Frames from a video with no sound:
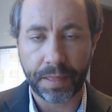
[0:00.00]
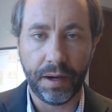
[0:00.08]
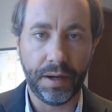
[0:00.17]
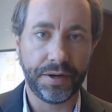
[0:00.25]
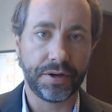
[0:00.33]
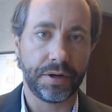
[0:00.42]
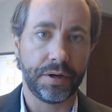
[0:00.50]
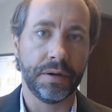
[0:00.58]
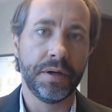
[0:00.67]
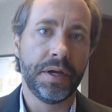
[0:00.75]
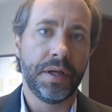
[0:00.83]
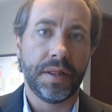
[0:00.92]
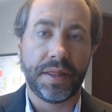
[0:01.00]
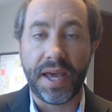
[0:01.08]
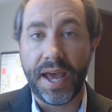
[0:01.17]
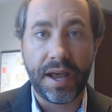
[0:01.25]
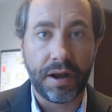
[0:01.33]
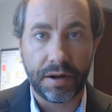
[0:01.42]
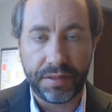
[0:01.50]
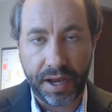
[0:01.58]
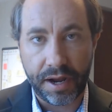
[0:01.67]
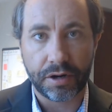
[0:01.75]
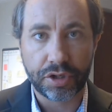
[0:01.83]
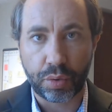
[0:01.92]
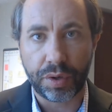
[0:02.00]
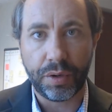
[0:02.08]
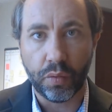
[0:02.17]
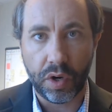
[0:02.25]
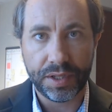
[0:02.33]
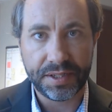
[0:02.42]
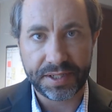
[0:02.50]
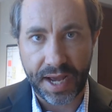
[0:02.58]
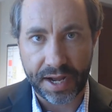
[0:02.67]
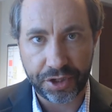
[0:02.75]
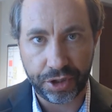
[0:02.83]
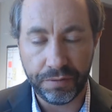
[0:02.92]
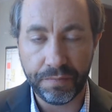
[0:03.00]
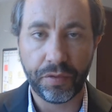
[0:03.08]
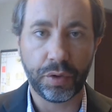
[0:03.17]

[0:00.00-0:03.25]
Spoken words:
under the Air 21 statute,